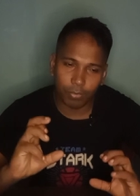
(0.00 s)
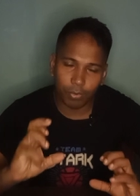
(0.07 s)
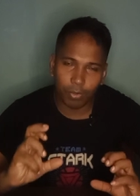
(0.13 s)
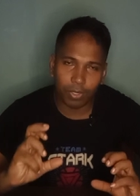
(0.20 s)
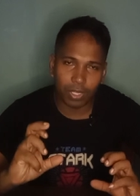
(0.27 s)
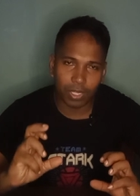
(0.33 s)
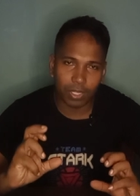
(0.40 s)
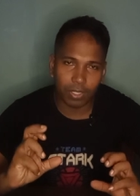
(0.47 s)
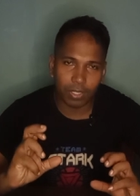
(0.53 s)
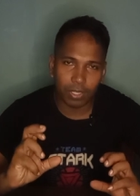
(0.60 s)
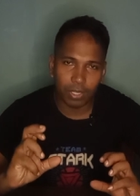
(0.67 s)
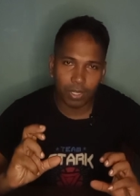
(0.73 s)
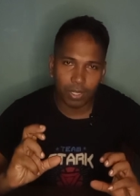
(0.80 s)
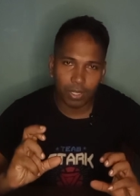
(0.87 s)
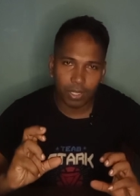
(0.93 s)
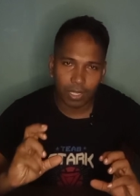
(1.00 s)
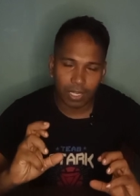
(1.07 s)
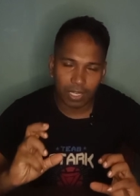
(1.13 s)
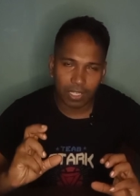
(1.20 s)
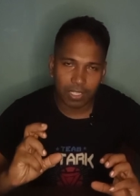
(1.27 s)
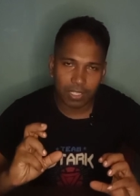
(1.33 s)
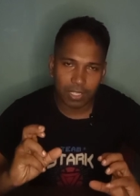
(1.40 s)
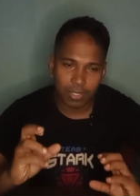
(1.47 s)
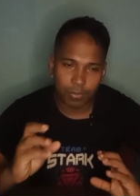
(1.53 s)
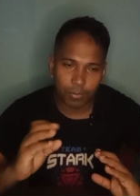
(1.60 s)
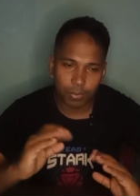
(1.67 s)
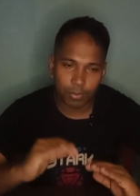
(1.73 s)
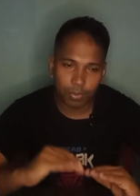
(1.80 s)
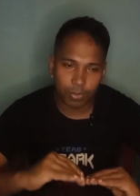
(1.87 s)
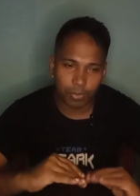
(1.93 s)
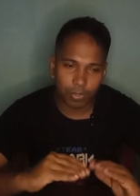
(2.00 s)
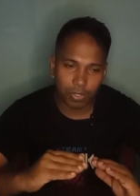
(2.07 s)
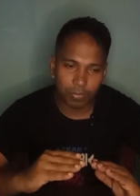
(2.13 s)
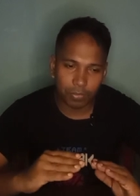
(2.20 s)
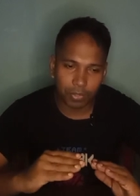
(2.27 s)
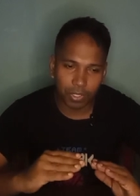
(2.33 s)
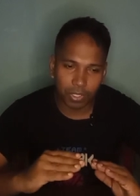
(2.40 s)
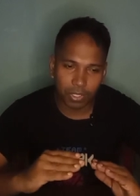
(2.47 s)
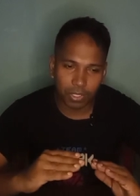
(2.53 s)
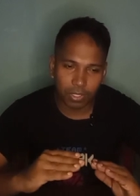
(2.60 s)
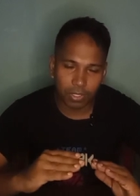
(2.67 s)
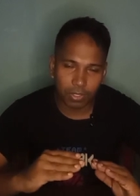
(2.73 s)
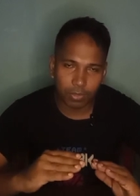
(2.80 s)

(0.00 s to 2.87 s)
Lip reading: folder collection we want to upgrade,